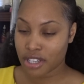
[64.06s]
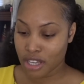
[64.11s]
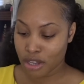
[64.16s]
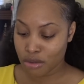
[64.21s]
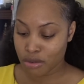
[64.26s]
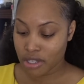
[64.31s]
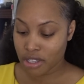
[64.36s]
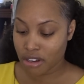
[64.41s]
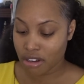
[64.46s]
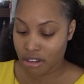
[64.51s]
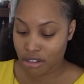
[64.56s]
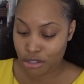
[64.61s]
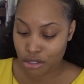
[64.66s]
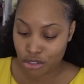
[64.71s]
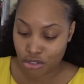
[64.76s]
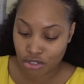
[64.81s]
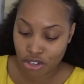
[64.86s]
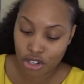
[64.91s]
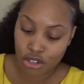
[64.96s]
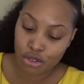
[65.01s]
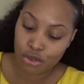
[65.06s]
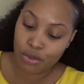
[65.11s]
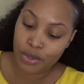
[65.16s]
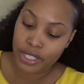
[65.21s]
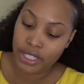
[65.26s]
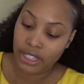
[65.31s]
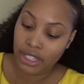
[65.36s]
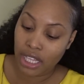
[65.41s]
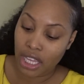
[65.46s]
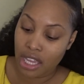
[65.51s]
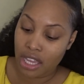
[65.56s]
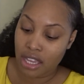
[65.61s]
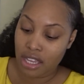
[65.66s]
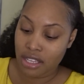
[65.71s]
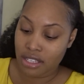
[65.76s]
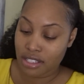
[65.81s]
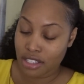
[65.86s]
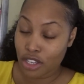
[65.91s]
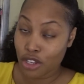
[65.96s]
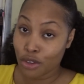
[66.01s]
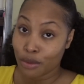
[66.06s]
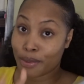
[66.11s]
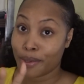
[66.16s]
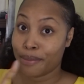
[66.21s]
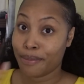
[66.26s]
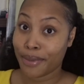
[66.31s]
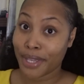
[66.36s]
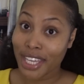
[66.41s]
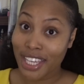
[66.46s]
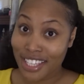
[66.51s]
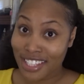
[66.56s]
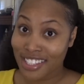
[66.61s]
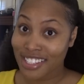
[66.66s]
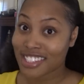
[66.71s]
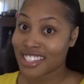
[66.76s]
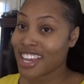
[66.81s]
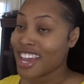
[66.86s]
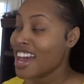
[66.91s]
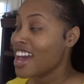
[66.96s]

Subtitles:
that we all struggle with as human beings,